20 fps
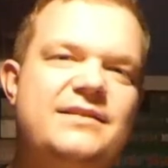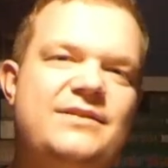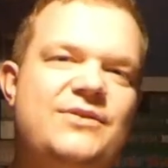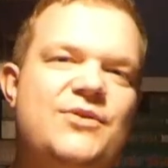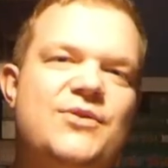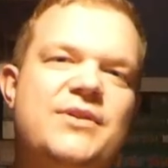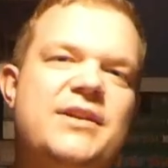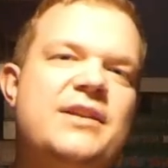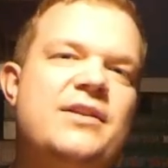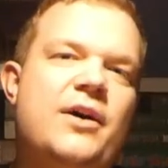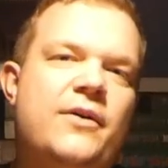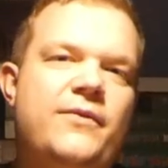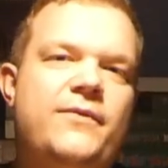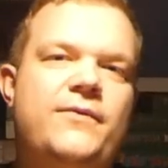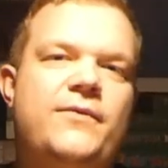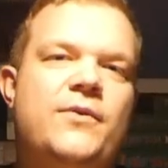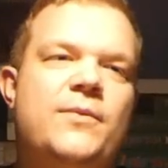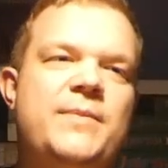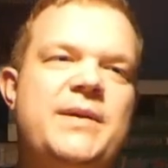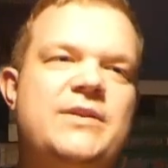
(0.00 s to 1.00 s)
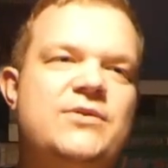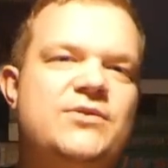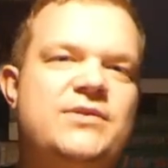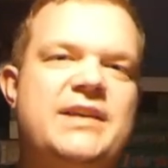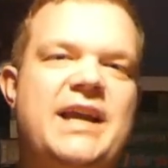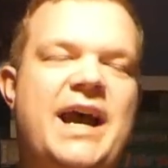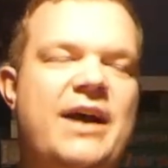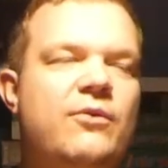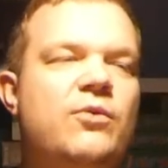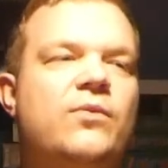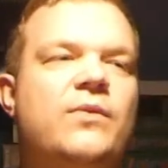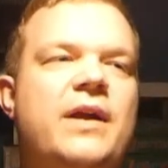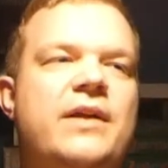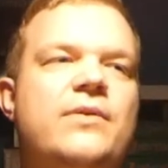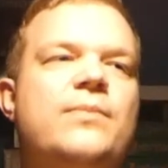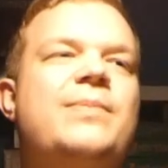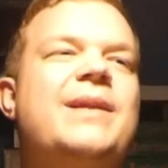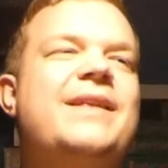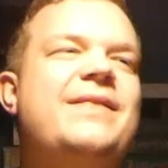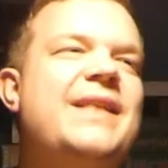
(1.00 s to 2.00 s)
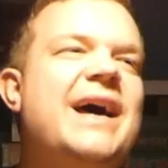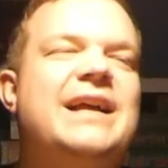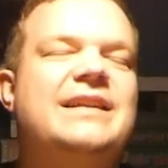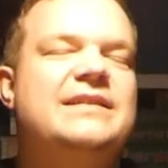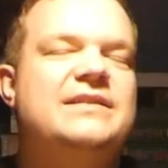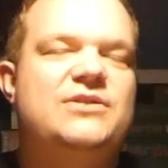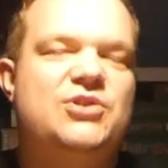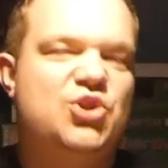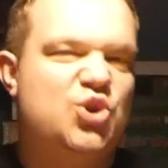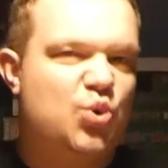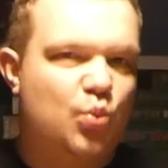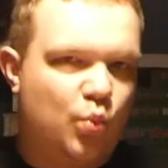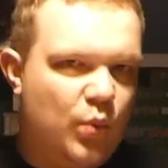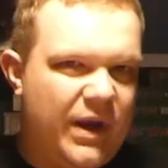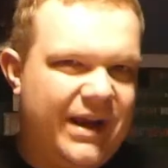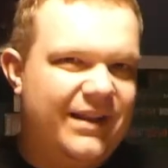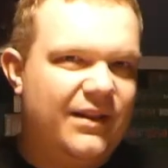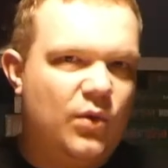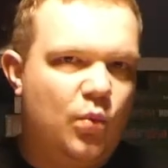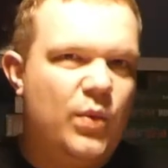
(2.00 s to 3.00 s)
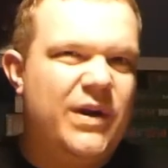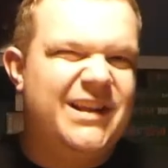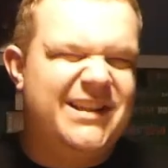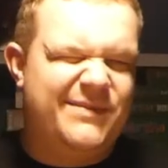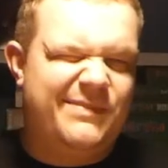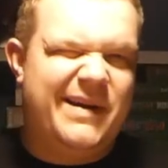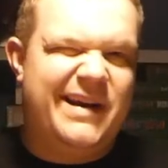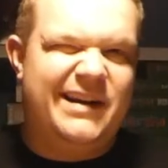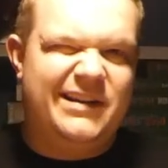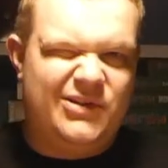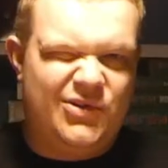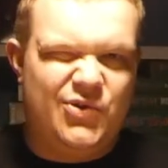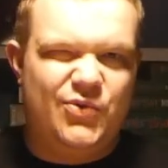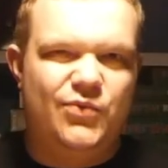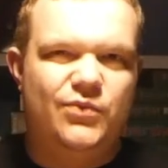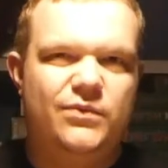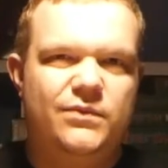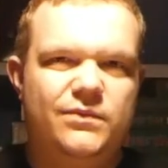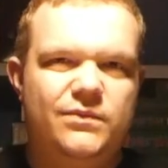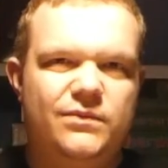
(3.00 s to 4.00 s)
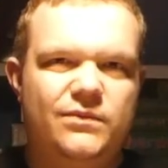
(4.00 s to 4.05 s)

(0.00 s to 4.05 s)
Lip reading: good enough for me to say I would rather play that than just regular Wingspan at 2.